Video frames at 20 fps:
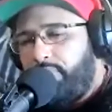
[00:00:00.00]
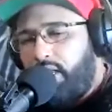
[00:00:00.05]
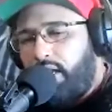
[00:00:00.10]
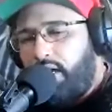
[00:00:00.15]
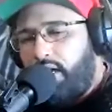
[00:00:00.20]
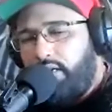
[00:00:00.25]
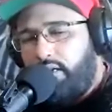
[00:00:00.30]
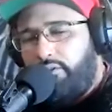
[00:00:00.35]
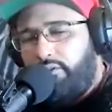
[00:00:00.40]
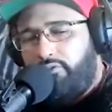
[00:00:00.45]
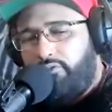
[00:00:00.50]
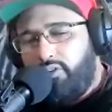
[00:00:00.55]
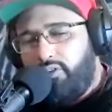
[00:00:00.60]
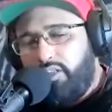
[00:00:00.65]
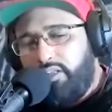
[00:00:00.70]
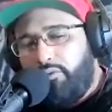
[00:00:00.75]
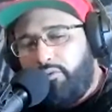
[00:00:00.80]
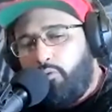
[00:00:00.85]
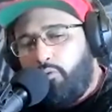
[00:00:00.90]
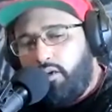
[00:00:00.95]
I never
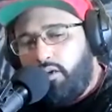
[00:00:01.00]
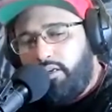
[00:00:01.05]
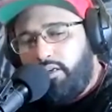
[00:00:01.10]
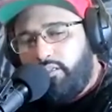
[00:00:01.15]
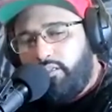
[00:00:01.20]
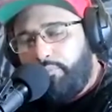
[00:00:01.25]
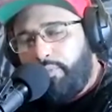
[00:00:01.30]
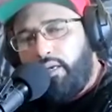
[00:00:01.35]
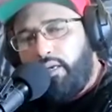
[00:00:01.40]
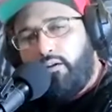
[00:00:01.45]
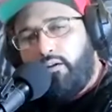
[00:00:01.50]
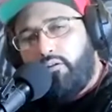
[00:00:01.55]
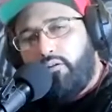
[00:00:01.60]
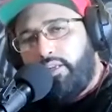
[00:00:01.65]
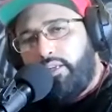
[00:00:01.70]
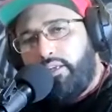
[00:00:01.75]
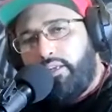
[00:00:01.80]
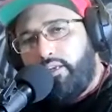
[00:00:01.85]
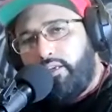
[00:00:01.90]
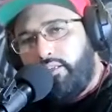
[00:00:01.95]
really wanted to be on
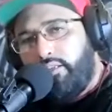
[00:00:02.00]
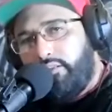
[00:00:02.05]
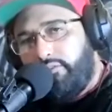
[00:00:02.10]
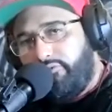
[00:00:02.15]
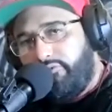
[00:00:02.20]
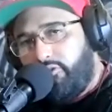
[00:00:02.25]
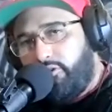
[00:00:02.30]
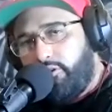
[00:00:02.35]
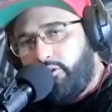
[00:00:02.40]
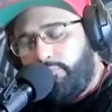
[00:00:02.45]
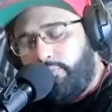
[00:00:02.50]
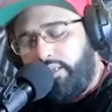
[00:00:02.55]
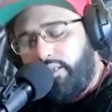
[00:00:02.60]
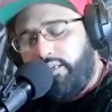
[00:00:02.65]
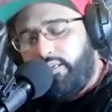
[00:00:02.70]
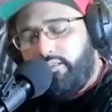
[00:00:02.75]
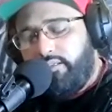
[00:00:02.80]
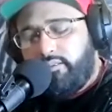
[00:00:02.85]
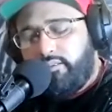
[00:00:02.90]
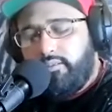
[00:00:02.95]
it in the first
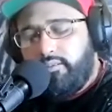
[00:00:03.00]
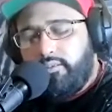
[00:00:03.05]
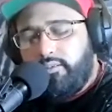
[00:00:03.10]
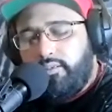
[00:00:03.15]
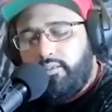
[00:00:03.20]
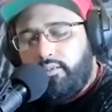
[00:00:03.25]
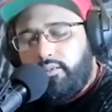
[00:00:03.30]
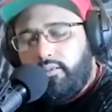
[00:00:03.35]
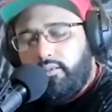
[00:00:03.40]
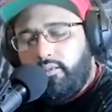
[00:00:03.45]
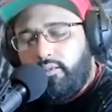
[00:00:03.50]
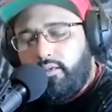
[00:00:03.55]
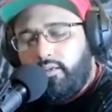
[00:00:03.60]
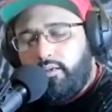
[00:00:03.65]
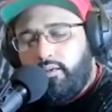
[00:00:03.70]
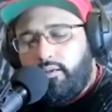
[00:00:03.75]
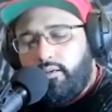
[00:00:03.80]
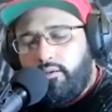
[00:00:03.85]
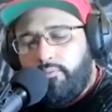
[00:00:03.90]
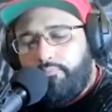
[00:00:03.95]
place.
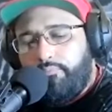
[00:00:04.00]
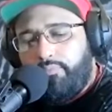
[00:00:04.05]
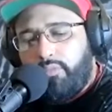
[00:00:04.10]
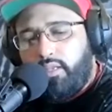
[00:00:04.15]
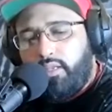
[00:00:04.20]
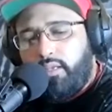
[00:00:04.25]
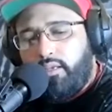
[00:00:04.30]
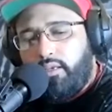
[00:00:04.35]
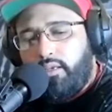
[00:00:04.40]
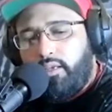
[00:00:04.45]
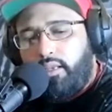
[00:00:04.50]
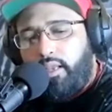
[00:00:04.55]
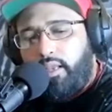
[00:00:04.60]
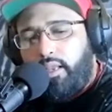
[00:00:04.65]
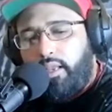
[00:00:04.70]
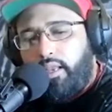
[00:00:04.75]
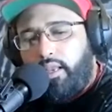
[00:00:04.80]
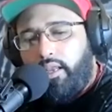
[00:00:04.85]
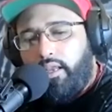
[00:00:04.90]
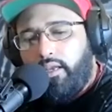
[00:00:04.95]
Um,
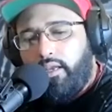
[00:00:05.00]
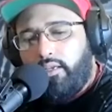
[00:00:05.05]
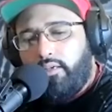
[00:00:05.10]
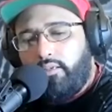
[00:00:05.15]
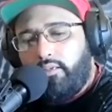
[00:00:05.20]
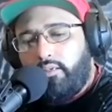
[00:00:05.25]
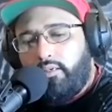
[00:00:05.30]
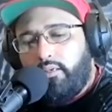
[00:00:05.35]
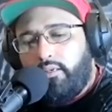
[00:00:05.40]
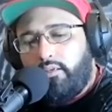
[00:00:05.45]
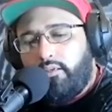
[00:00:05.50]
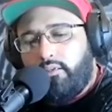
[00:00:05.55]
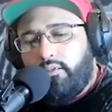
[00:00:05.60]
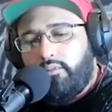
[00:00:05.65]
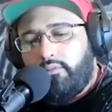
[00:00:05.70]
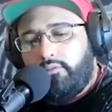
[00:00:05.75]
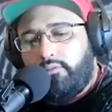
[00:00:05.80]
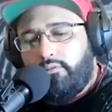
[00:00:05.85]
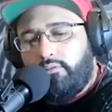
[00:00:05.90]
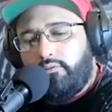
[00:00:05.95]
and
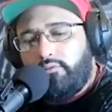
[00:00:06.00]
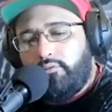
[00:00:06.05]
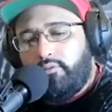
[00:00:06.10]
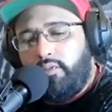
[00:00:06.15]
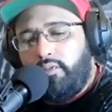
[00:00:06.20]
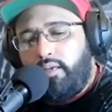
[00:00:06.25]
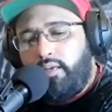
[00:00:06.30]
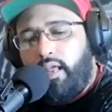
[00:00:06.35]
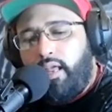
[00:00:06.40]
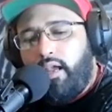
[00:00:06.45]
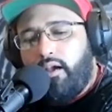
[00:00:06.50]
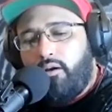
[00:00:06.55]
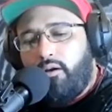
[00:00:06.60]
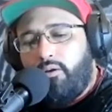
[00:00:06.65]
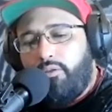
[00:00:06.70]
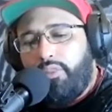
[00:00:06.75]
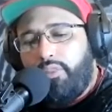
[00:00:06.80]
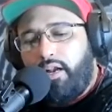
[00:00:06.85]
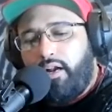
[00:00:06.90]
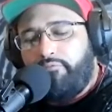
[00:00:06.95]

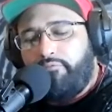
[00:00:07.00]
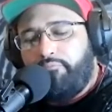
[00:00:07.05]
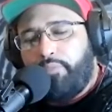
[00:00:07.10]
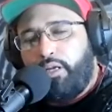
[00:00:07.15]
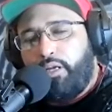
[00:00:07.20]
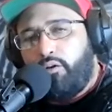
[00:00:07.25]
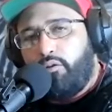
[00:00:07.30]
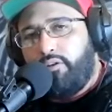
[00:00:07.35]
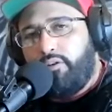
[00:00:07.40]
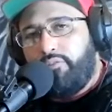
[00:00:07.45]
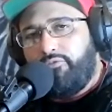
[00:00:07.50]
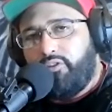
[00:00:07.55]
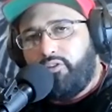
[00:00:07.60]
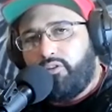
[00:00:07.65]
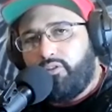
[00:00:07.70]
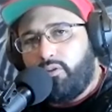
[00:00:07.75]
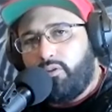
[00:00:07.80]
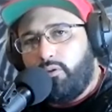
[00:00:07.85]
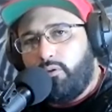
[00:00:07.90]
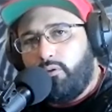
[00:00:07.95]
now that I've been on it for
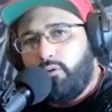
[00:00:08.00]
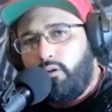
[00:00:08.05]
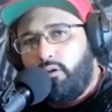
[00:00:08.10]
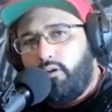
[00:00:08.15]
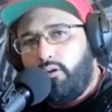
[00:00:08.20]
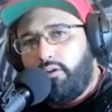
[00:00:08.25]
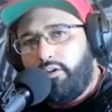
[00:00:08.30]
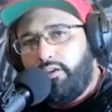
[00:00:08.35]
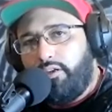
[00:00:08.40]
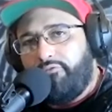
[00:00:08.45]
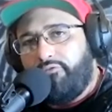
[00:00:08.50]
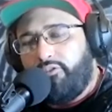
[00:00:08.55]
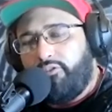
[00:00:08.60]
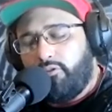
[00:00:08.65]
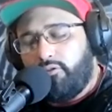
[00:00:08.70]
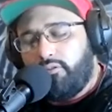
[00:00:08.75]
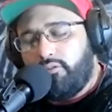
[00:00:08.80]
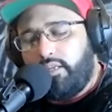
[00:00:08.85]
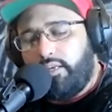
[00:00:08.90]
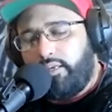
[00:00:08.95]
so long, it
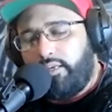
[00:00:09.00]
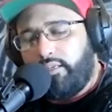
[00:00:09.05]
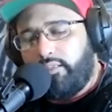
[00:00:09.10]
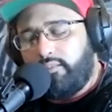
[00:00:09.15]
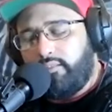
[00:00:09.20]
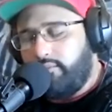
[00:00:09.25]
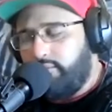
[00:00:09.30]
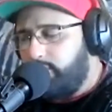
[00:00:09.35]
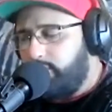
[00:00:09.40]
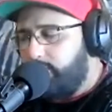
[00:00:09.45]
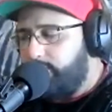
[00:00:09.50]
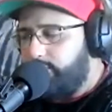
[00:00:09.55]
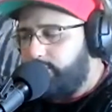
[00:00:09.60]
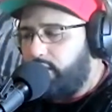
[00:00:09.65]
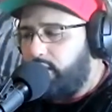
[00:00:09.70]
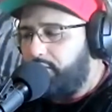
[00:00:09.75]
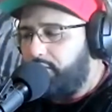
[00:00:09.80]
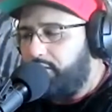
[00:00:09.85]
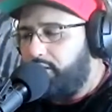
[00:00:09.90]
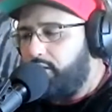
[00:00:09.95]
feels like
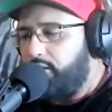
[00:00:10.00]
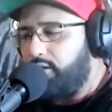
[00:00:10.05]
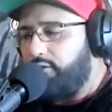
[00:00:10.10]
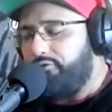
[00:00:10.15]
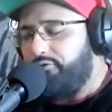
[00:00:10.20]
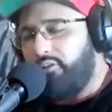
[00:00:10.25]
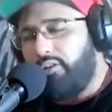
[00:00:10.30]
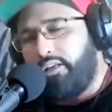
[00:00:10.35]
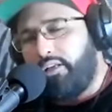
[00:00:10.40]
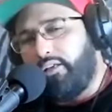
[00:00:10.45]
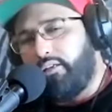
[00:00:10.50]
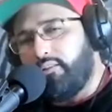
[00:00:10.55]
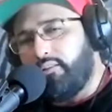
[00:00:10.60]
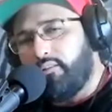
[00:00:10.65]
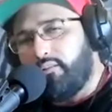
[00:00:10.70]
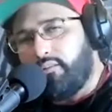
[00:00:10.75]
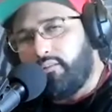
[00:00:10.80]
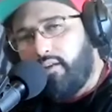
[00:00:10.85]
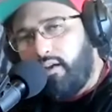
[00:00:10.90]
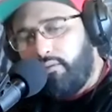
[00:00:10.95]
I feel like a
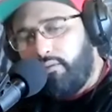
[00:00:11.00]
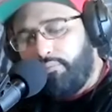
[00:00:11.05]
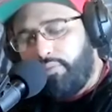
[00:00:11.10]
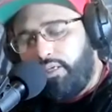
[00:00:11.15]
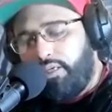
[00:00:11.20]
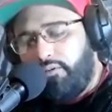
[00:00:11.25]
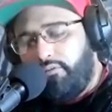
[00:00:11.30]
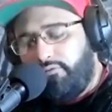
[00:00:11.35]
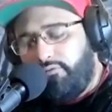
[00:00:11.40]
zombie